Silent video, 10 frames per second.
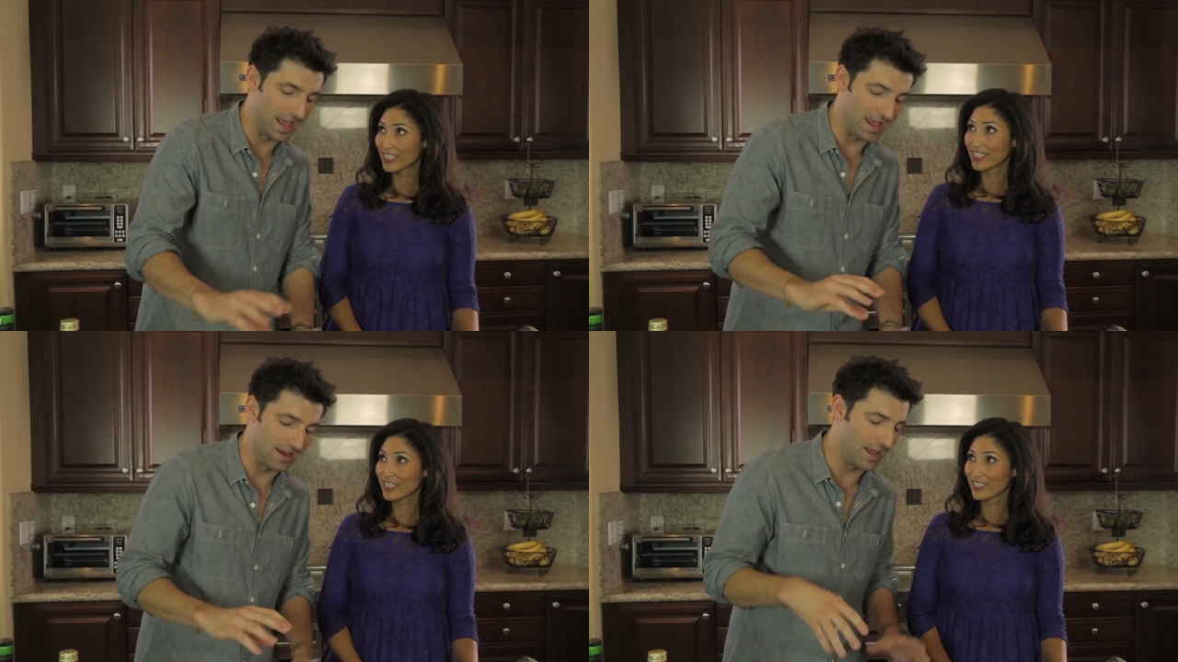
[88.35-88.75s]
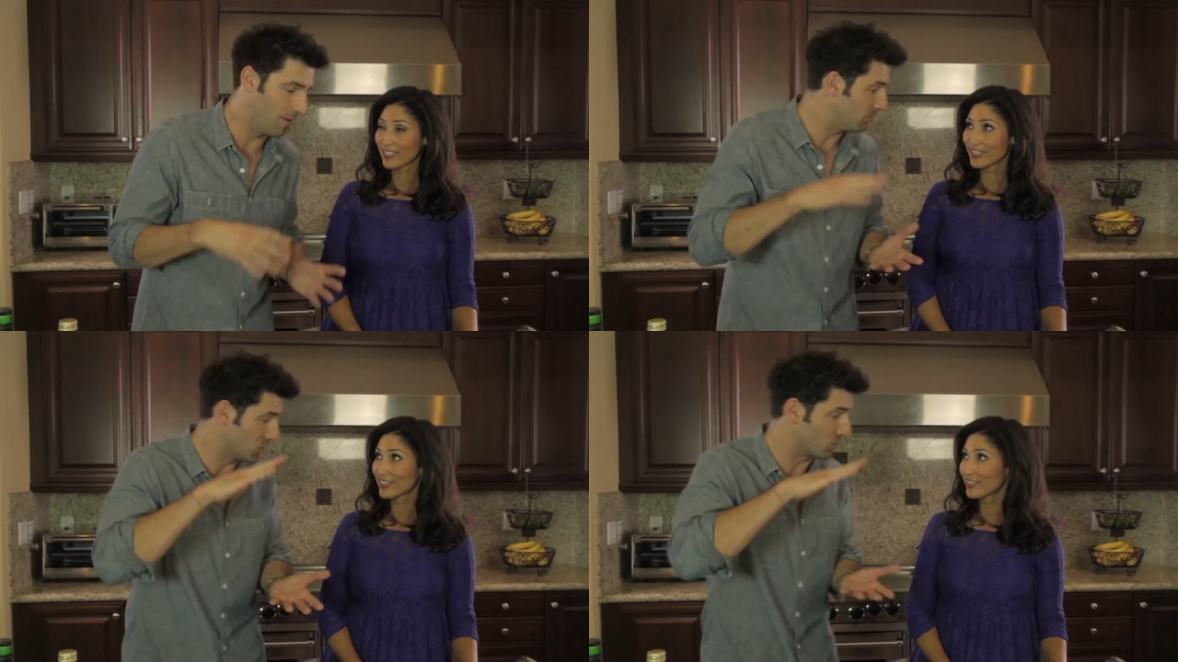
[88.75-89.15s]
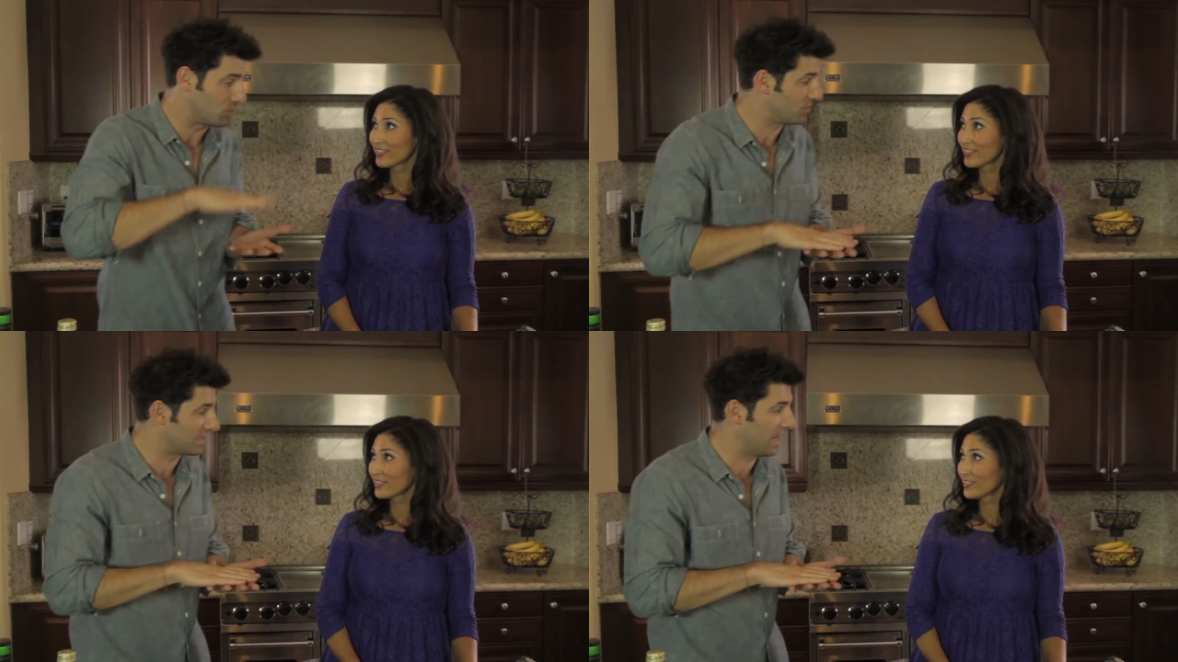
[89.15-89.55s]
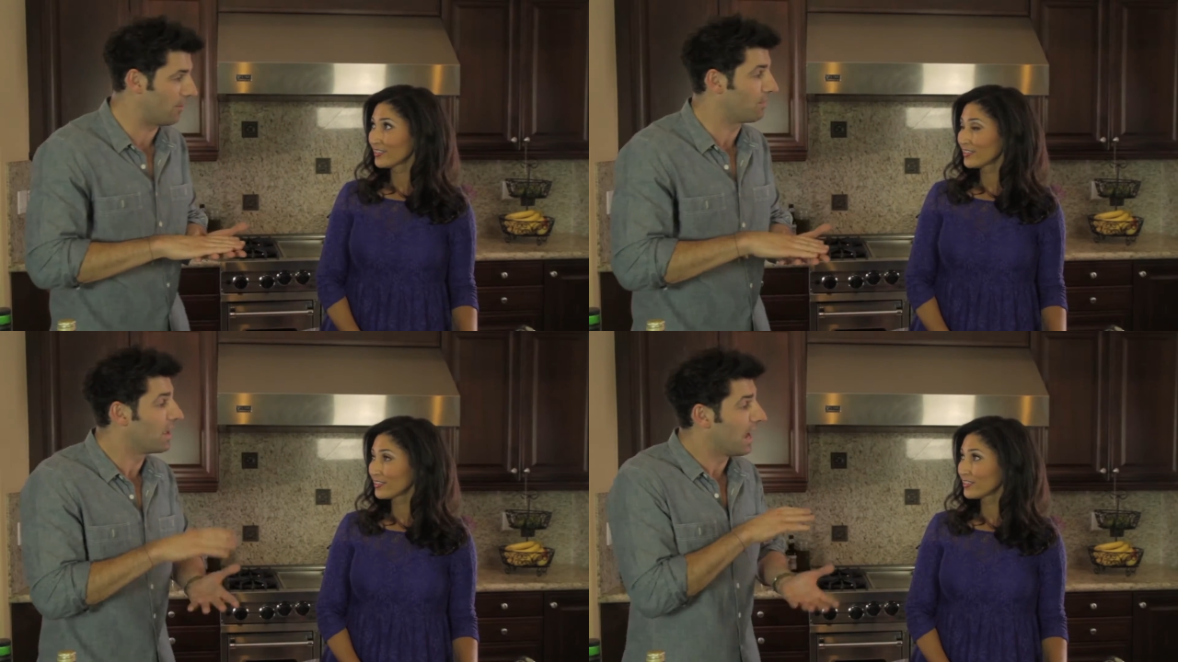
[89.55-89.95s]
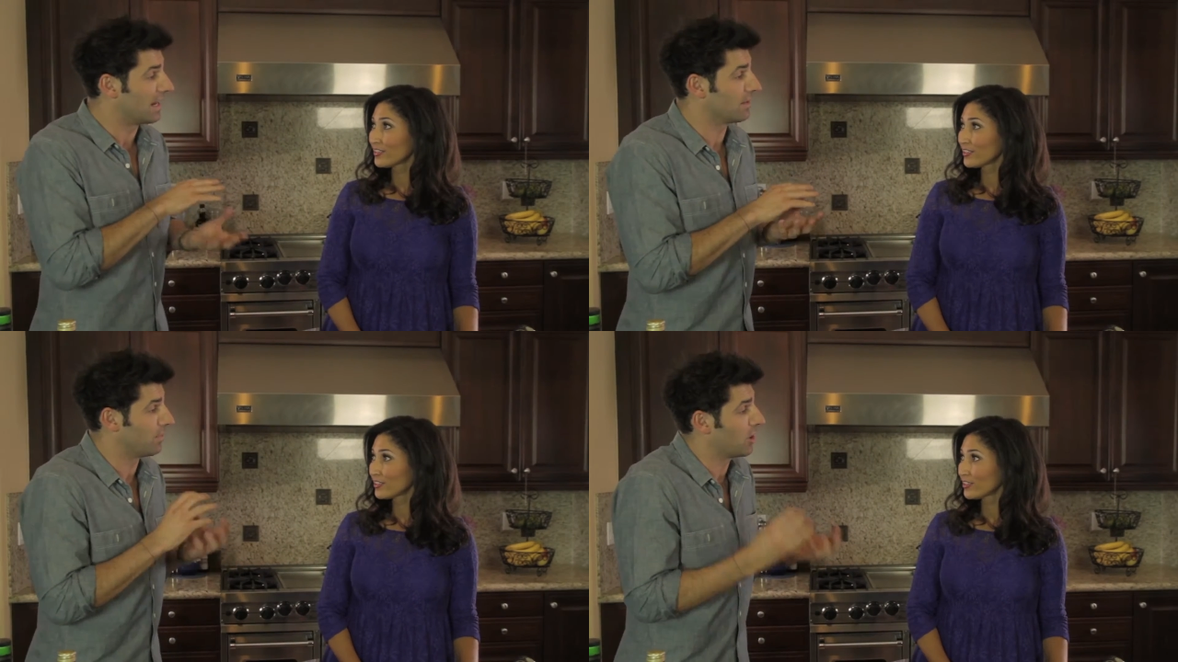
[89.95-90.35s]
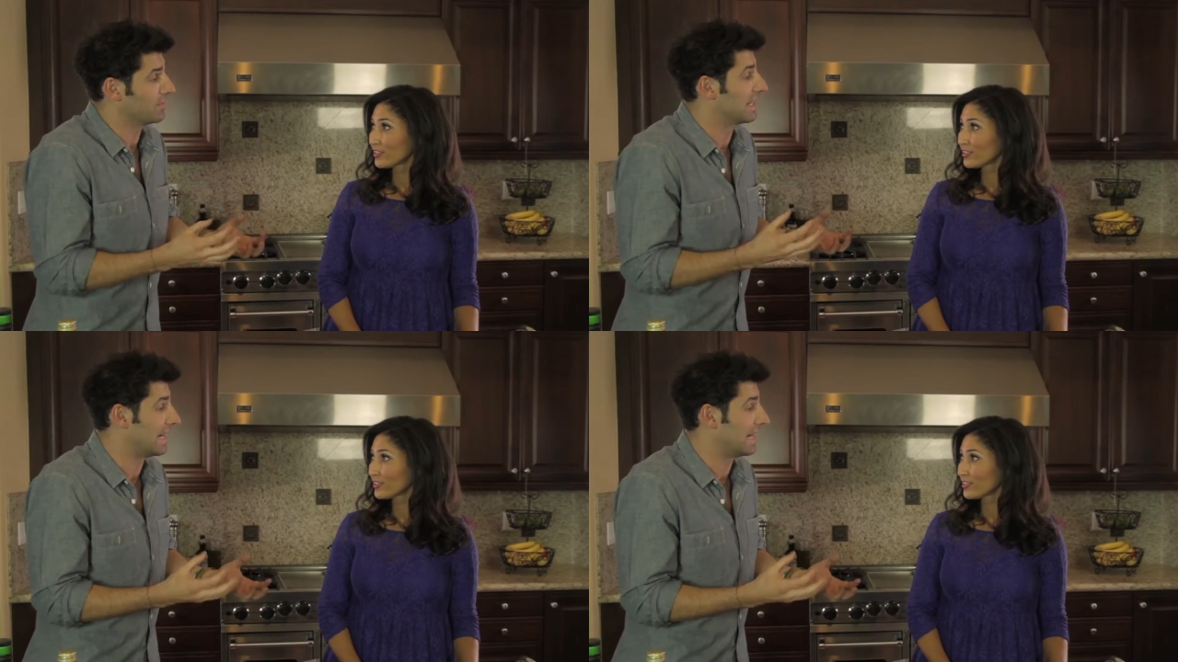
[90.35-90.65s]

Speaker 1: and um, just reduce it down, and it becomes a